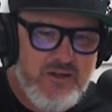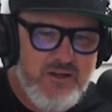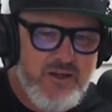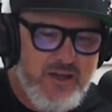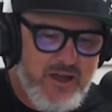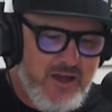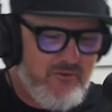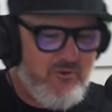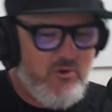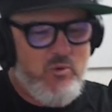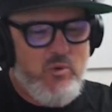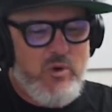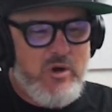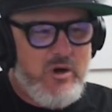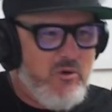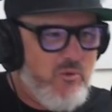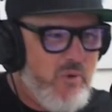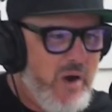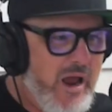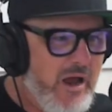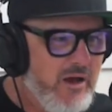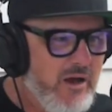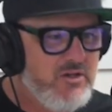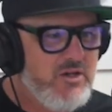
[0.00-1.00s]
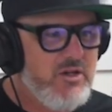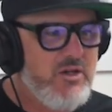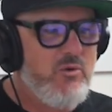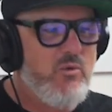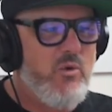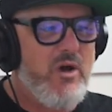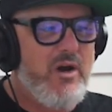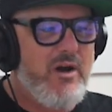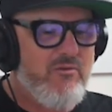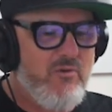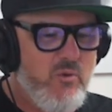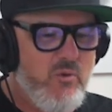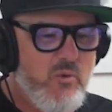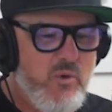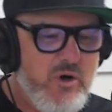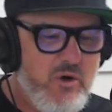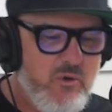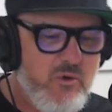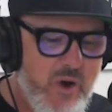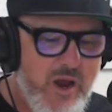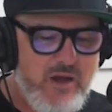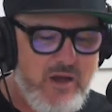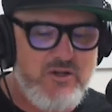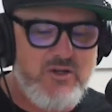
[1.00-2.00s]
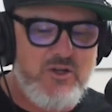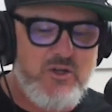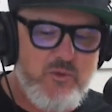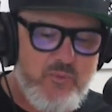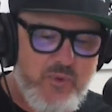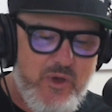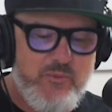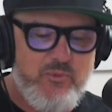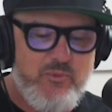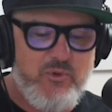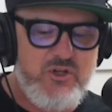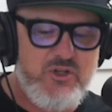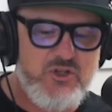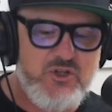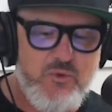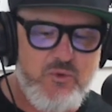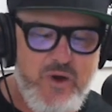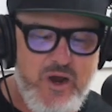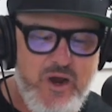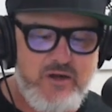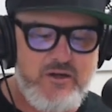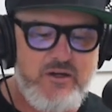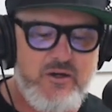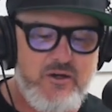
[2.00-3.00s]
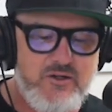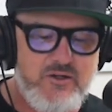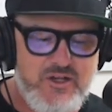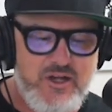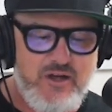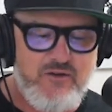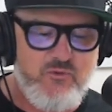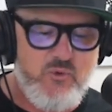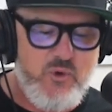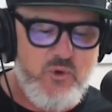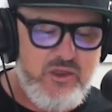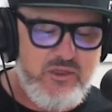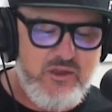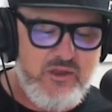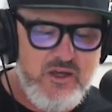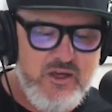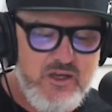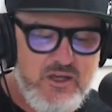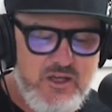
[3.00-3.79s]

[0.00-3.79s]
Everyone around you want everyone around you, the people you surround yourself with,